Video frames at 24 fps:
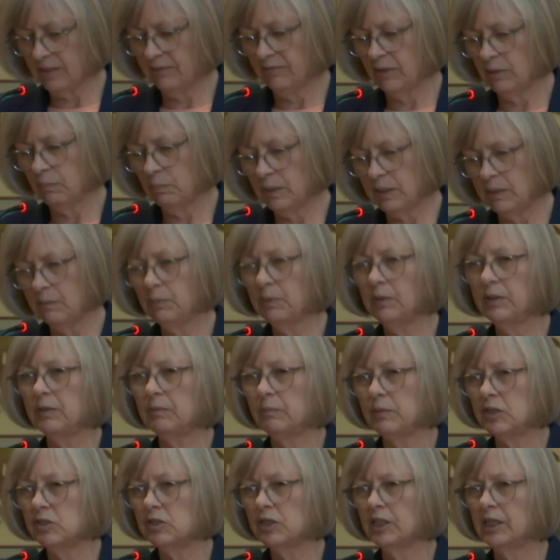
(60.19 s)
of the people in
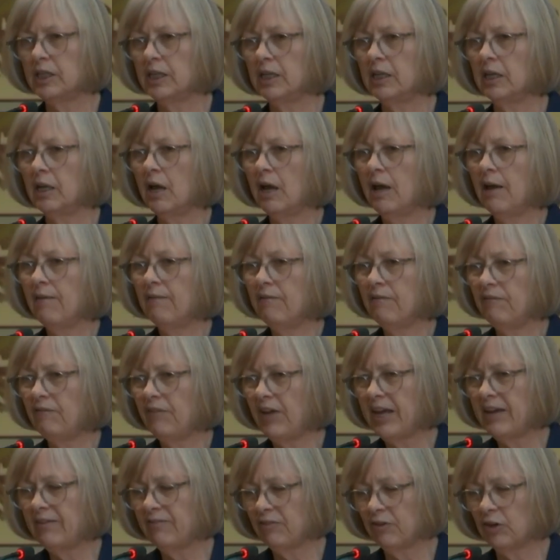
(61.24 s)
Michigan
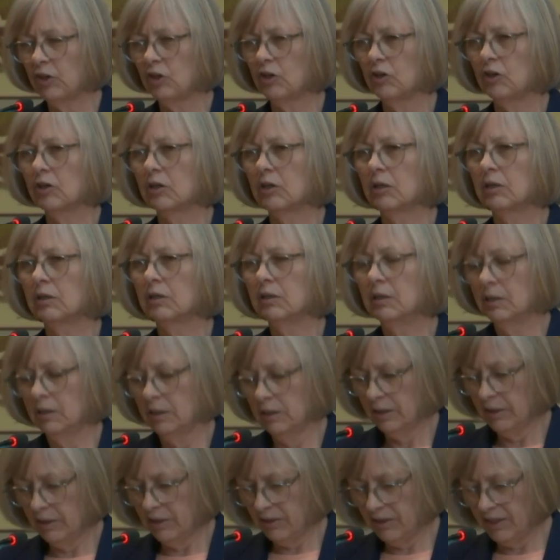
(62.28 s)
favor
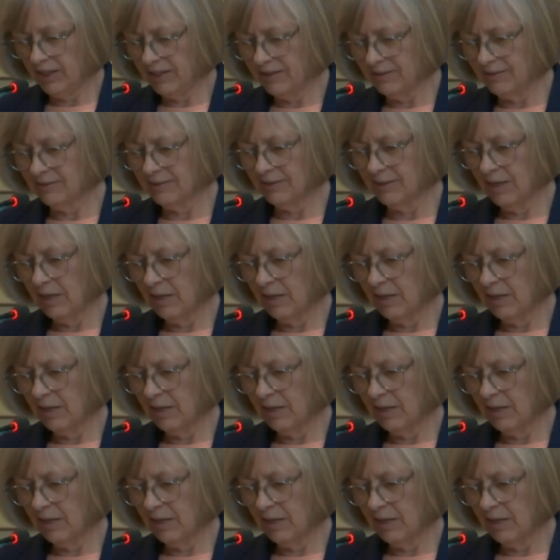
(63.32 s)
this